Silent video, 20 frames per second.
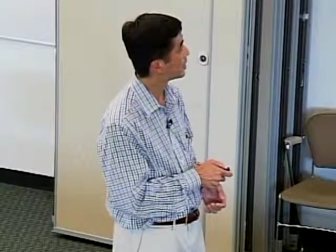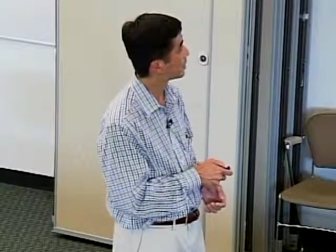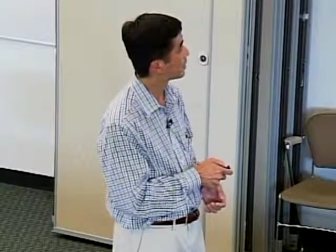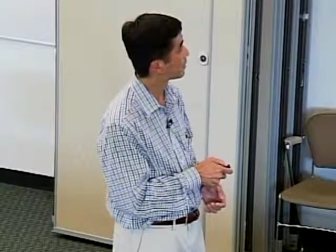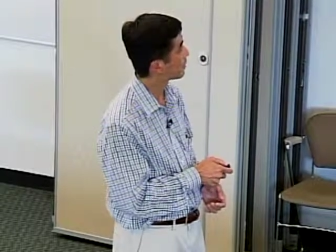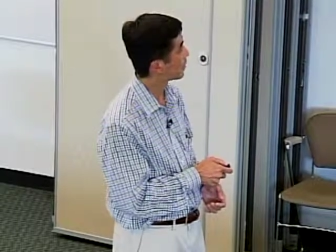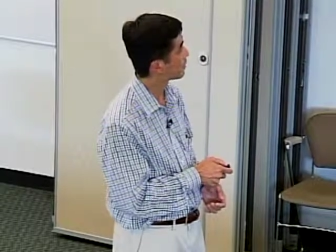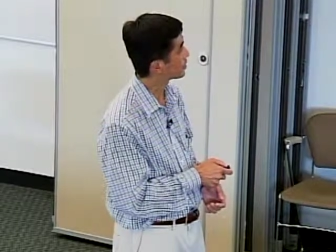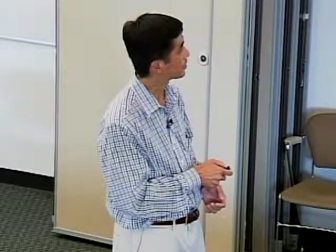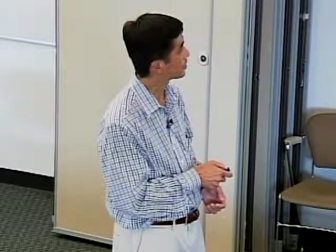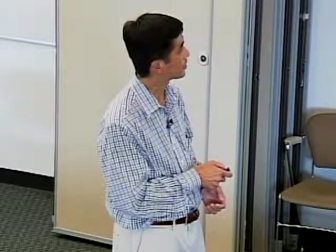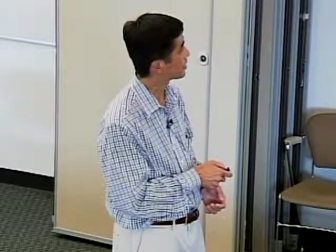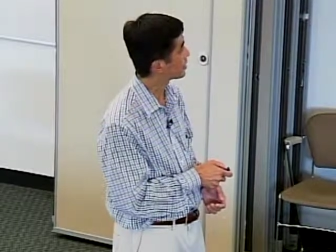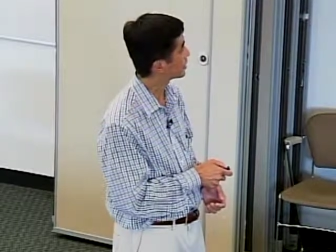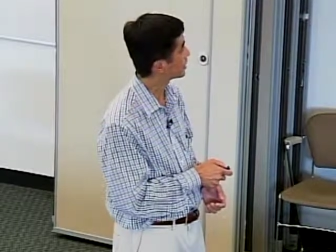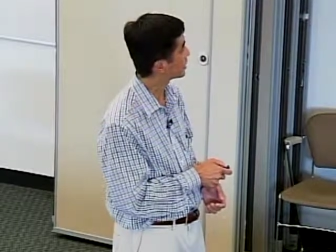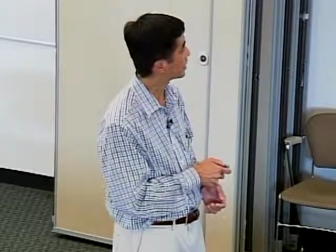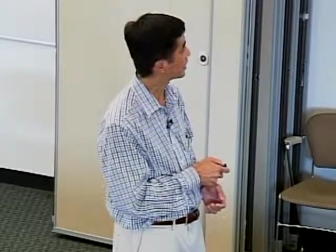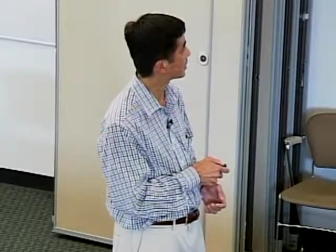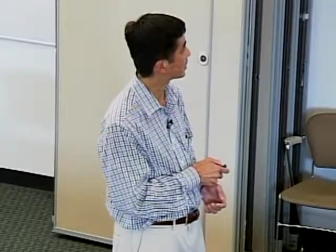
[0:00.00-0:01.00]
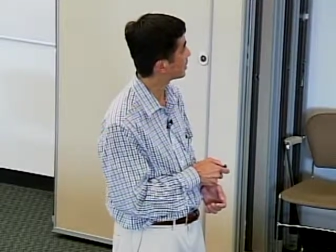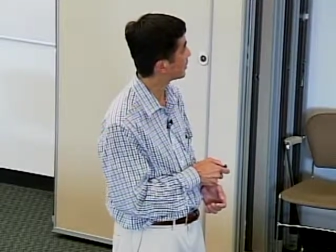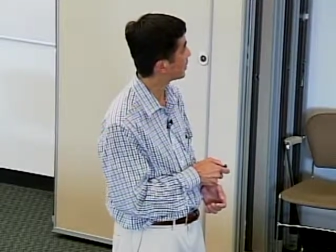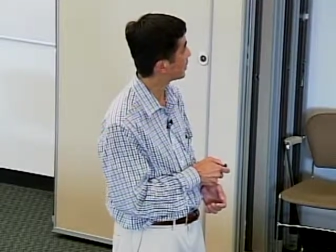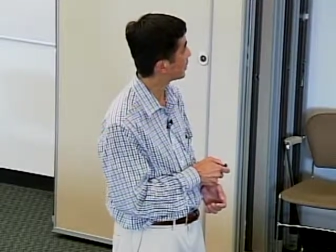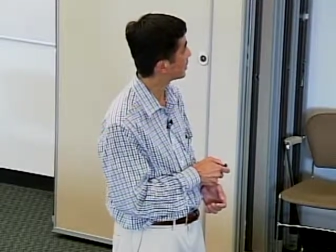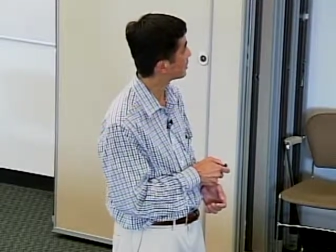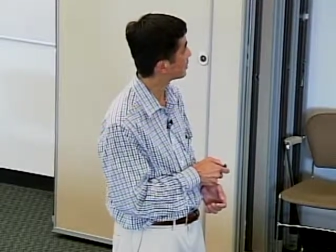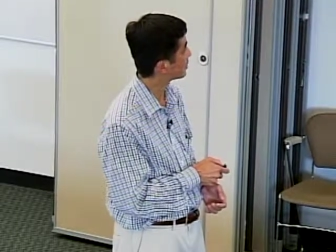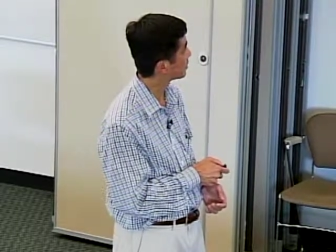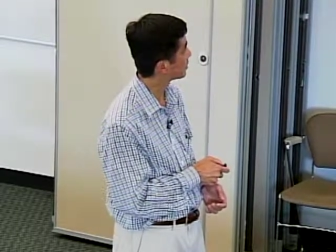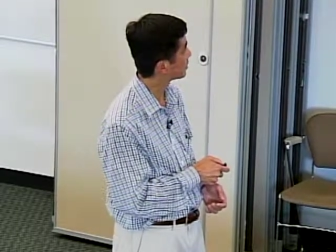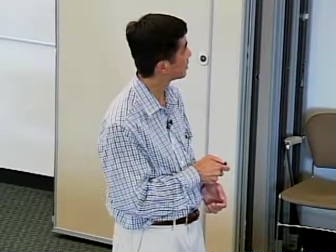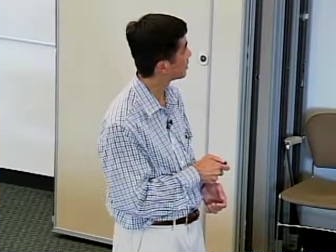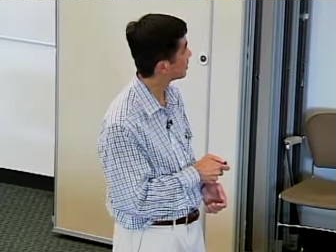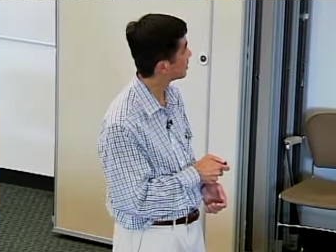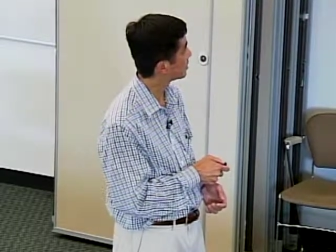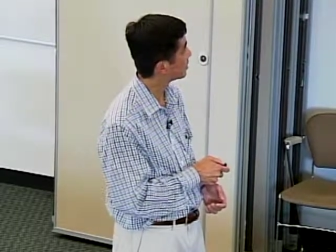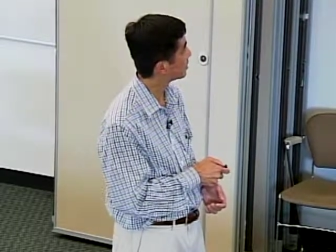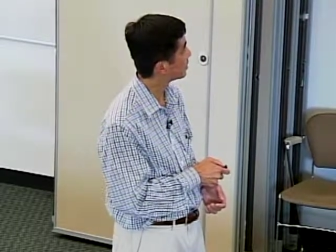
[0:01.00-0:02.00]
combined strongly satisfied with
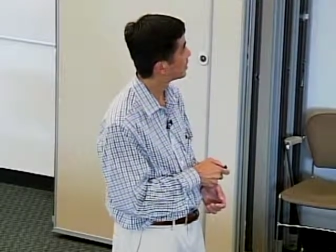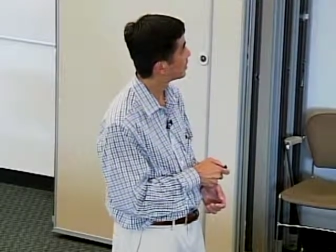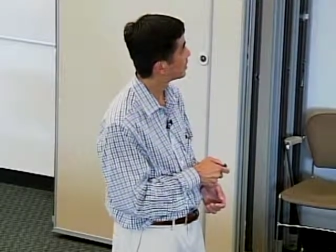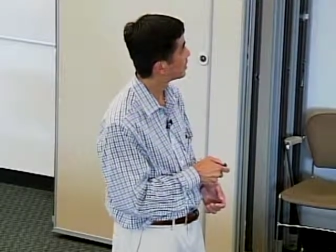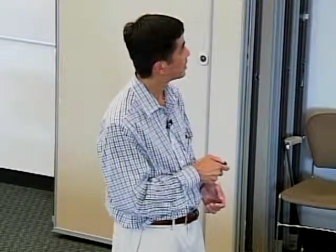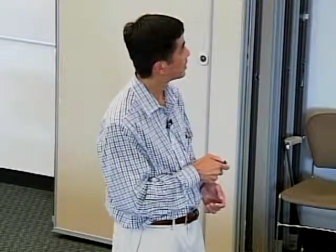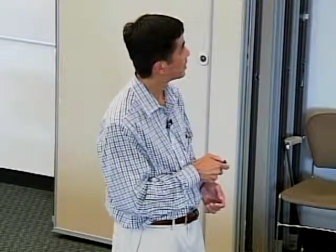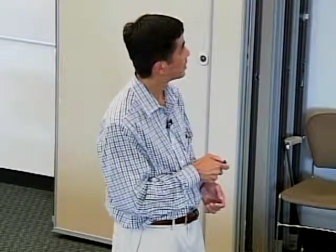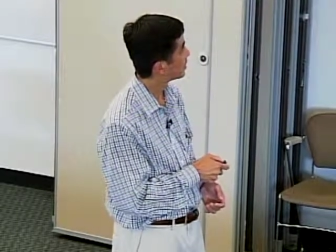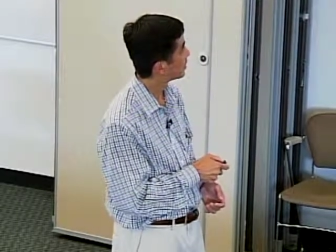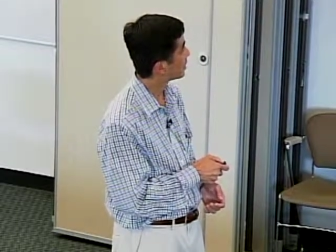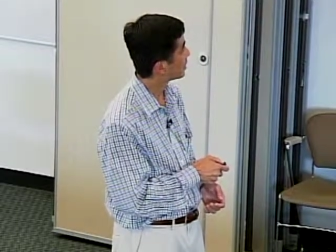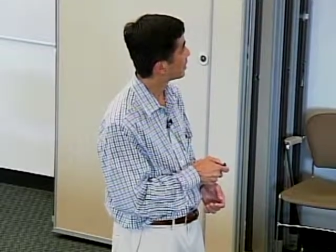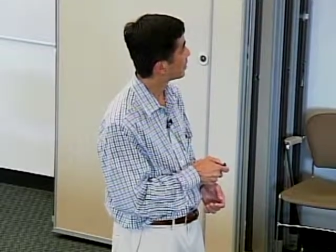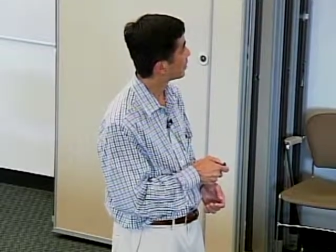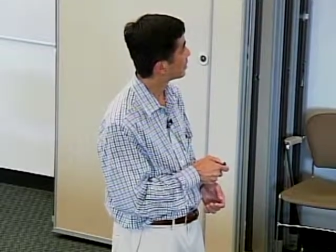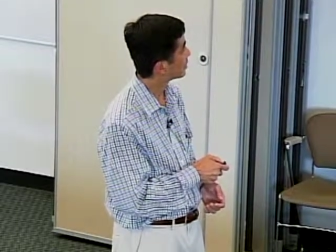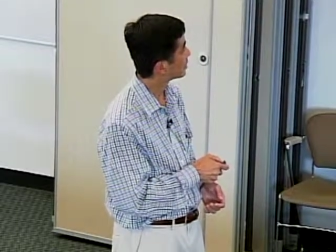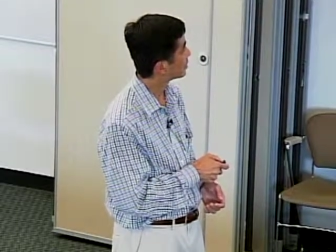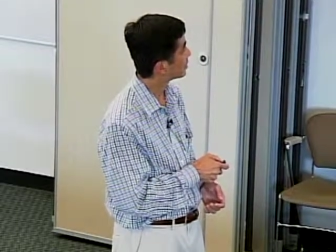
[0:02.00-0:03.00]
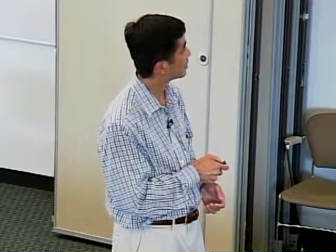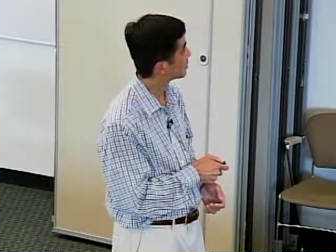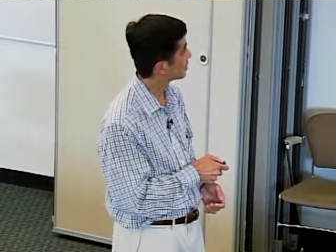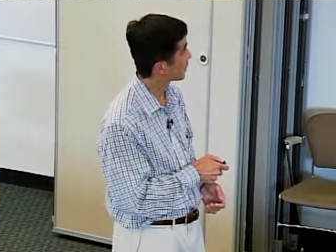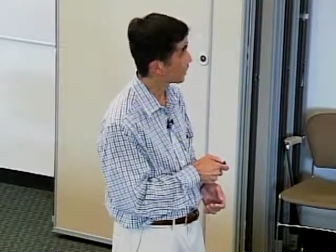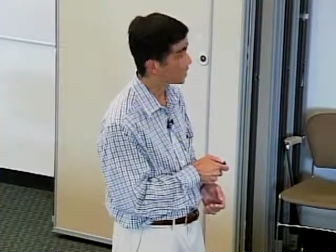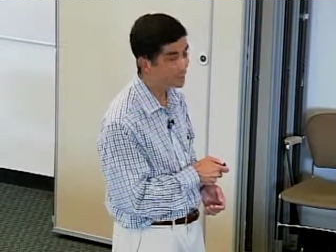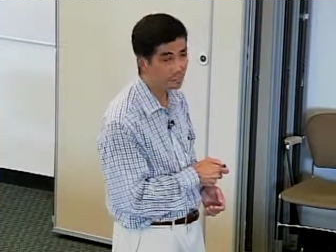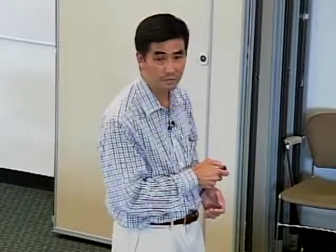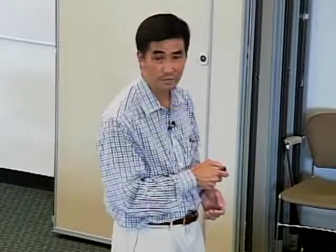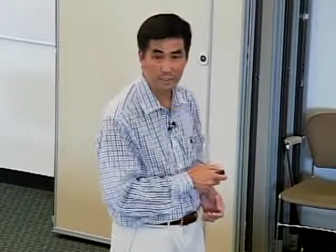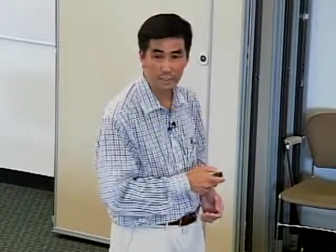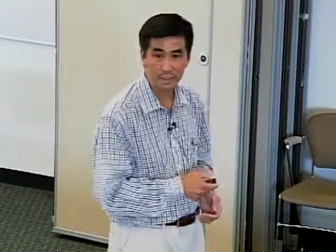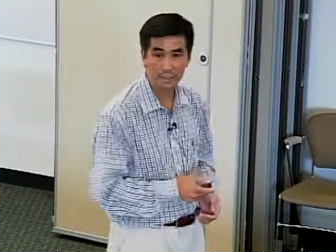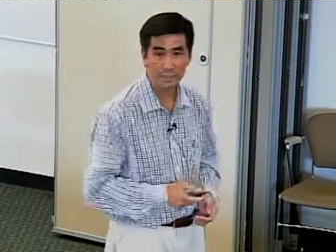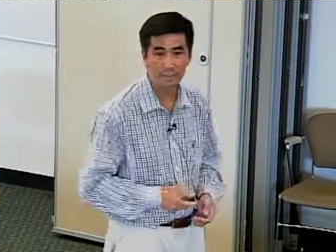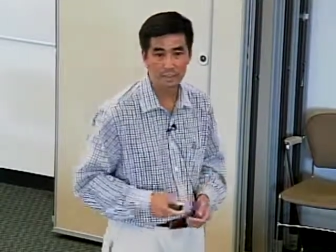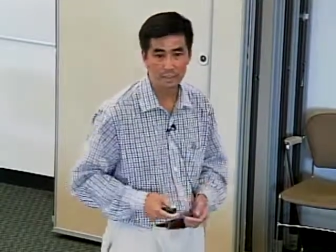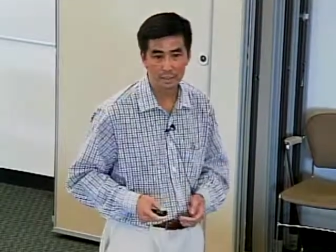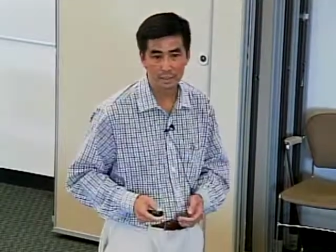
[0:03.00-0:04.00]
uh,
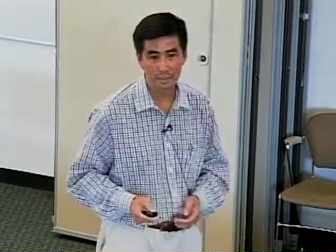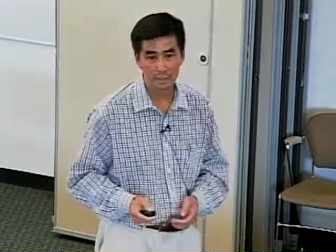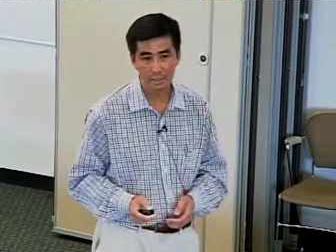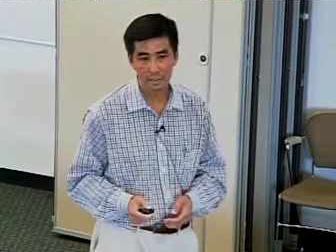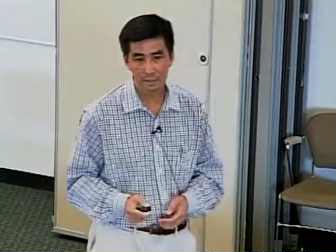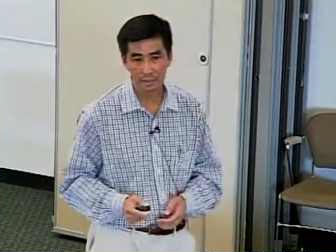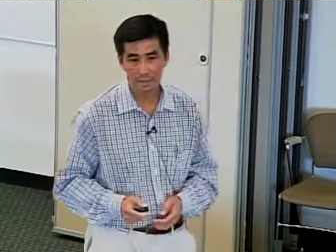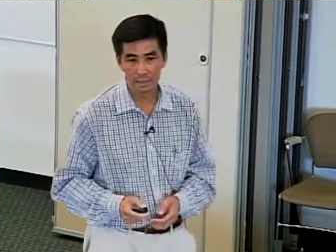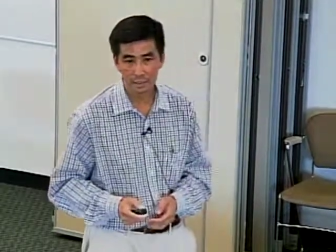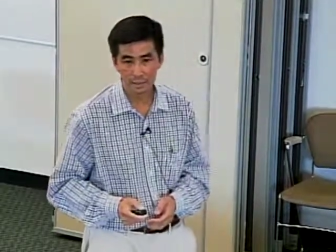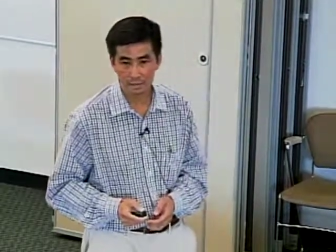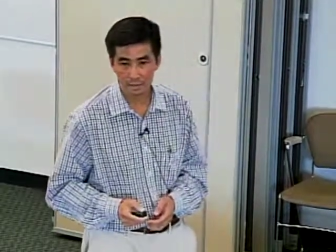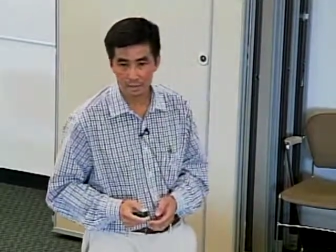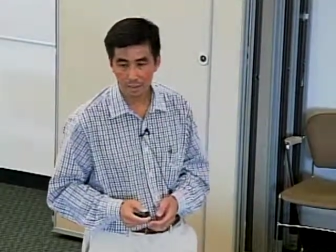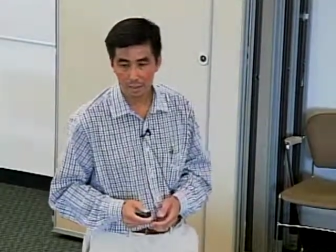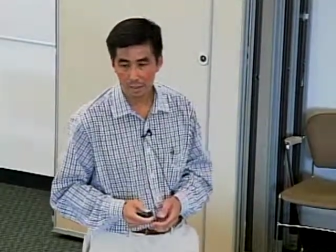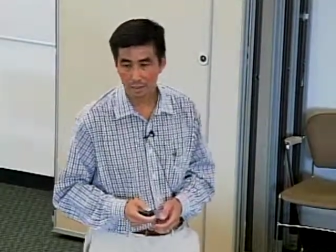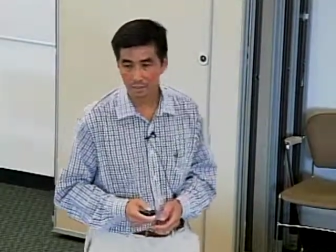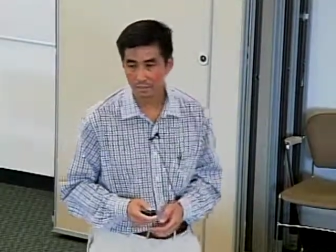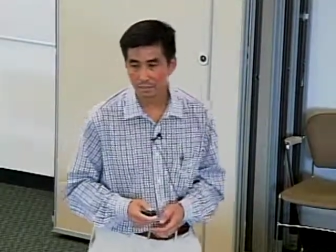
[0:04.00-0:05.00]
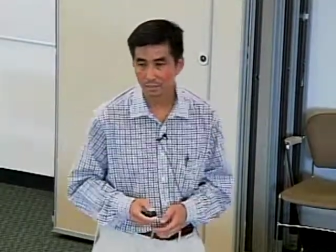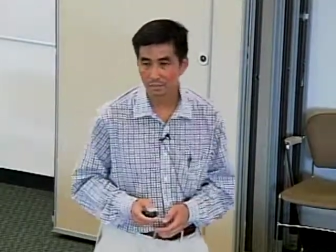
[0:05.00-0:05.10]
satisfied. Uh,